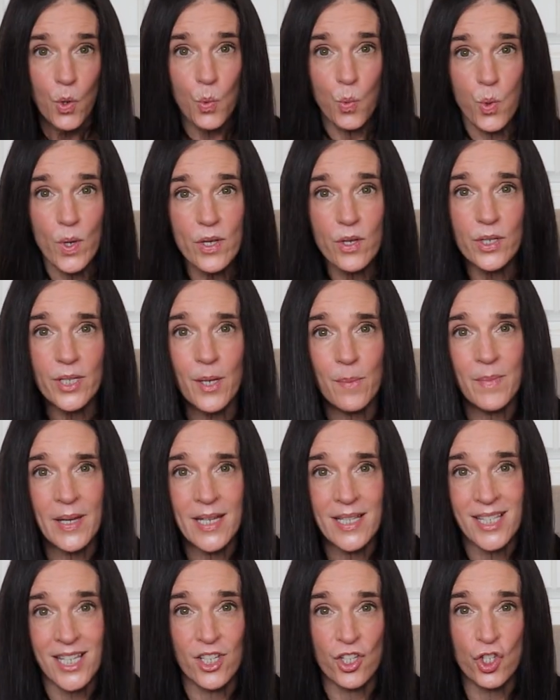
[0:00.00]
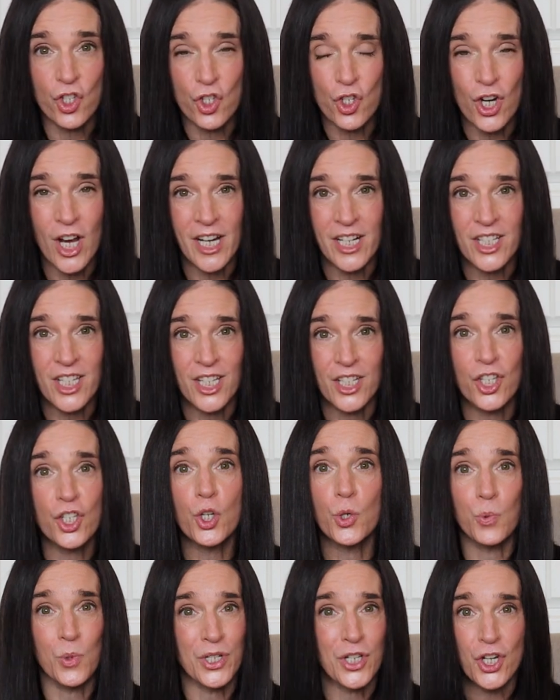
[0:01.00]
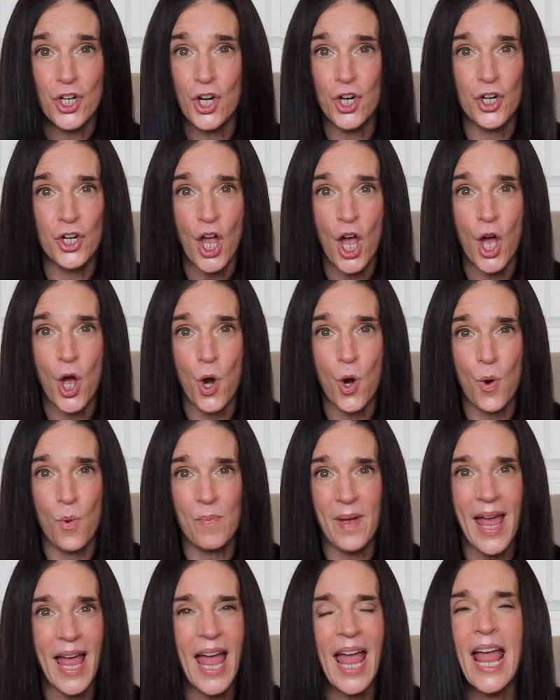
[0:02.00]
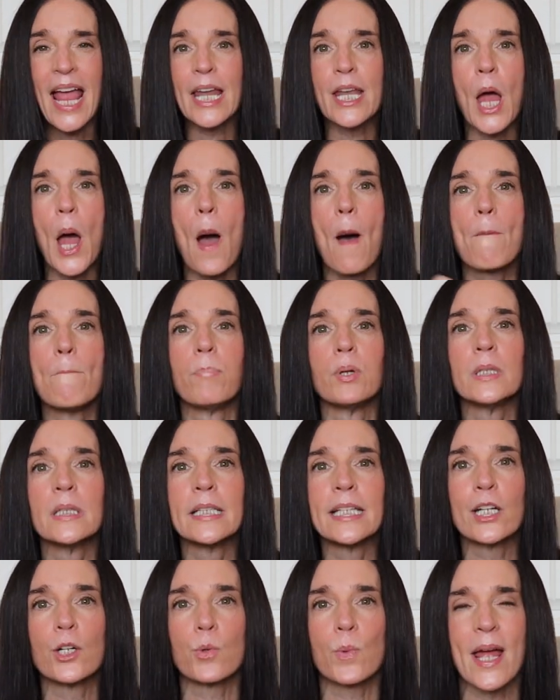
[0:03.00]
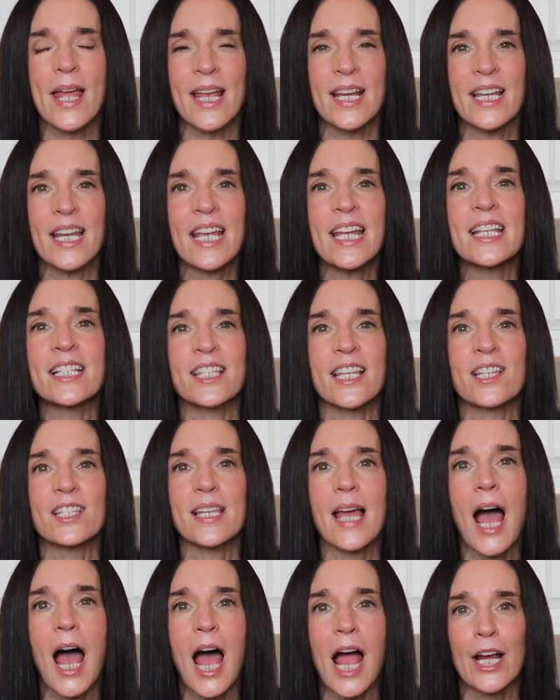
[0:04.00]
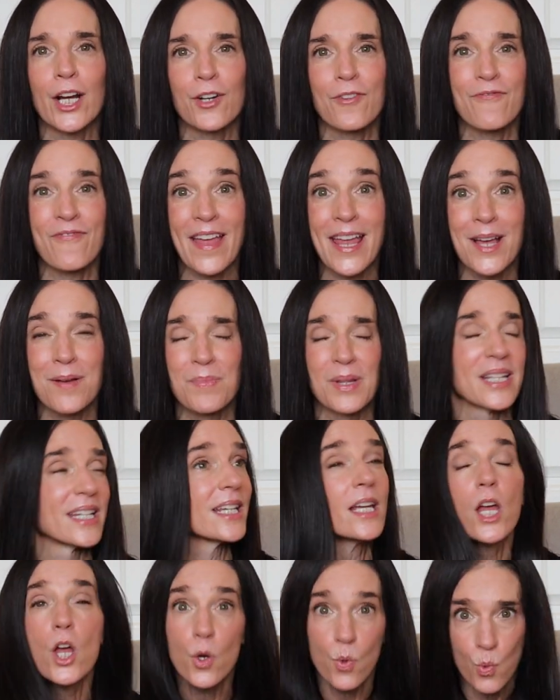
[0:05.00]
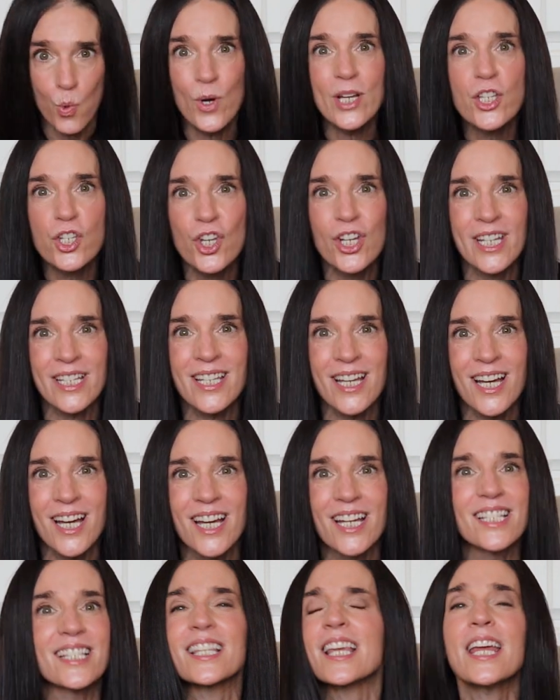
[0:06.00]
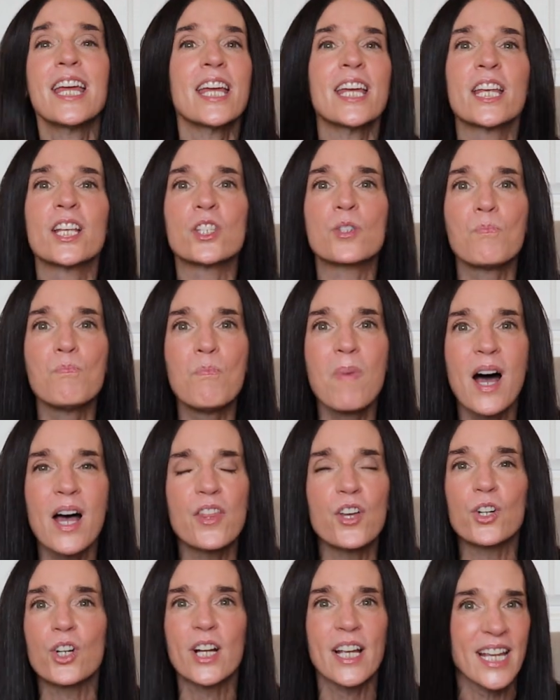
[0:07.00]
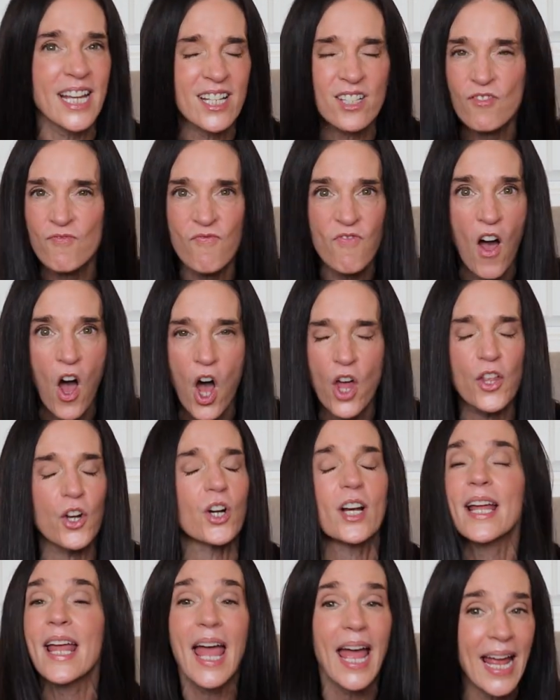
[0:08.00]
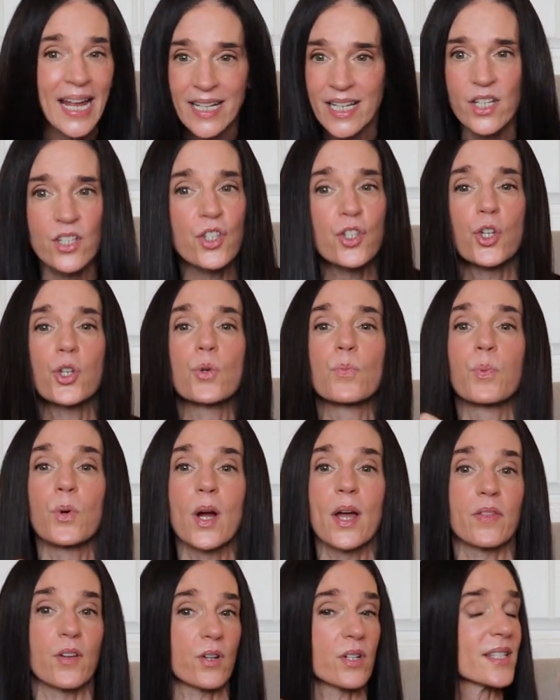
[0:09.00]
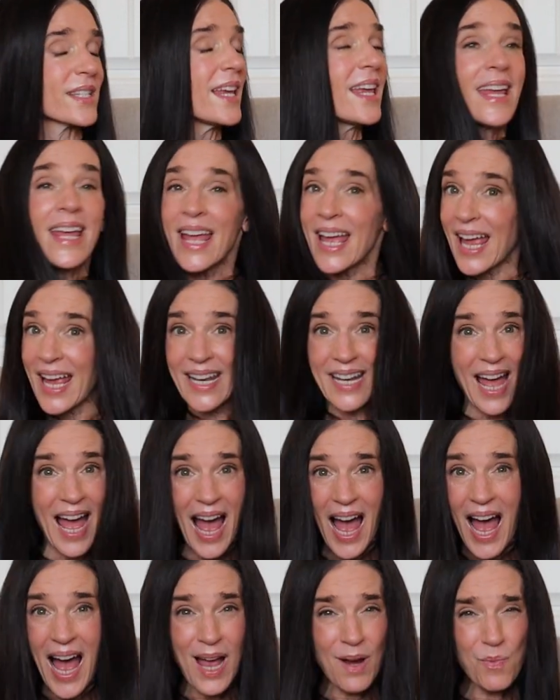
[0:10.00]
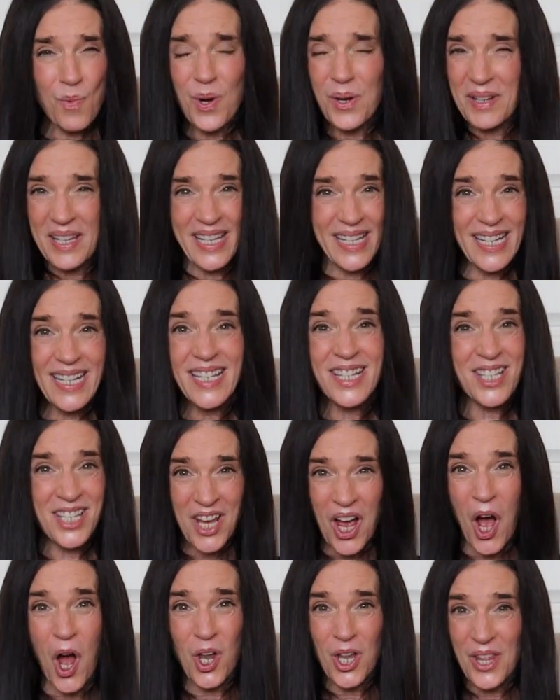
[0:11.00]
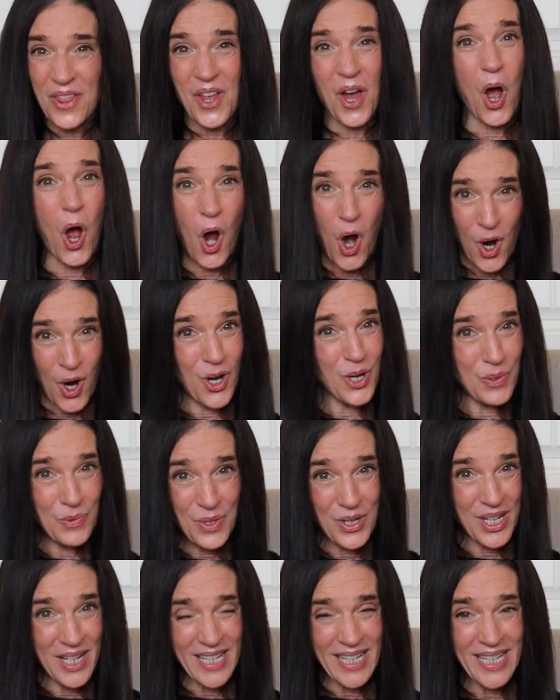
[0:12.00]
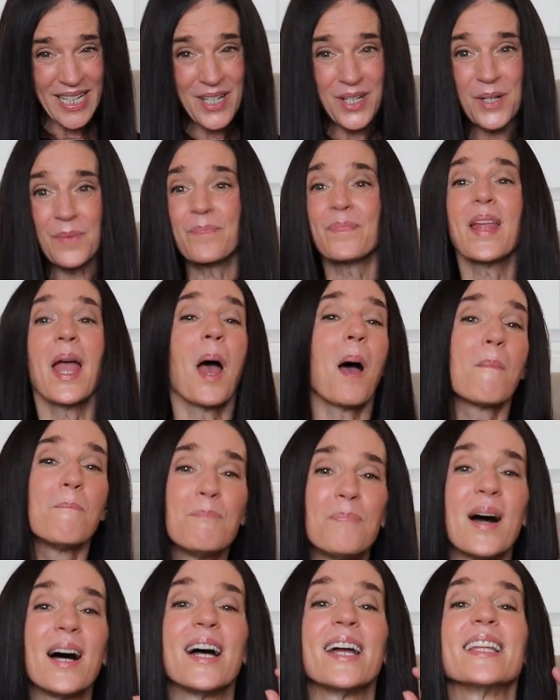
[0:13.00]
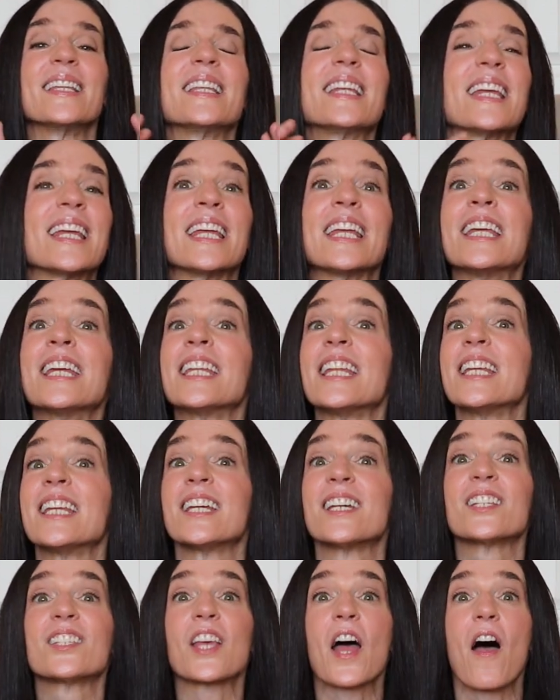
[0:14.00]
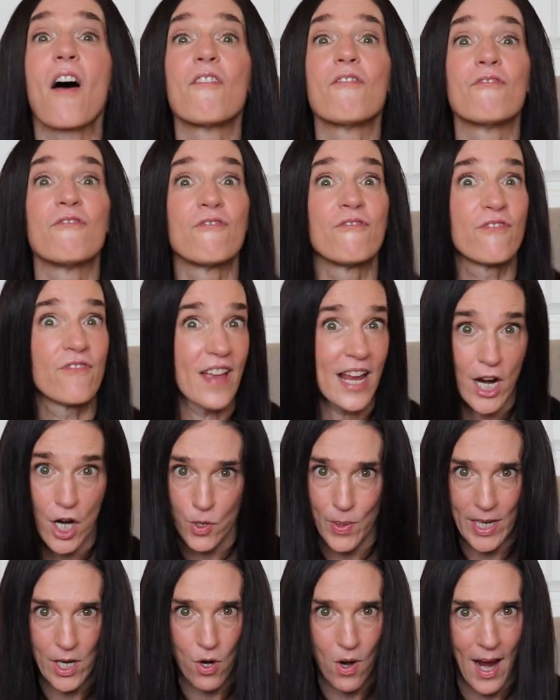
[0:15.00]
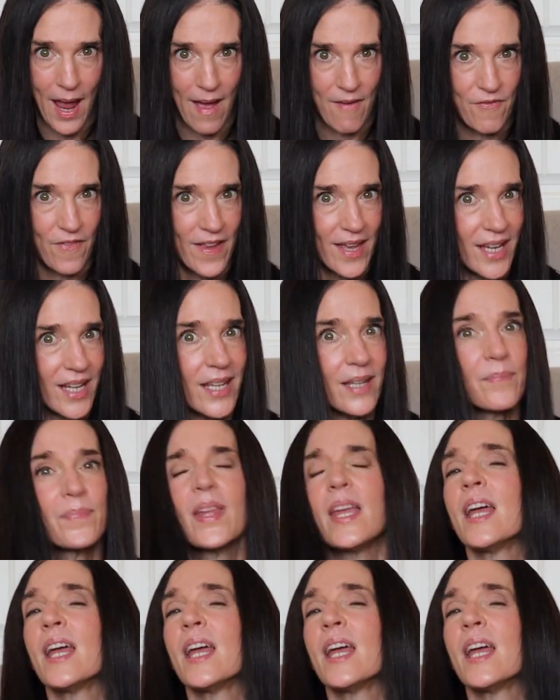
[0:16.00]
William is instructed to return home and obliterate his entire family, which he does. His mother, his father, and his two brothers. And I won't get into all of the artwork here, but it is very graphic.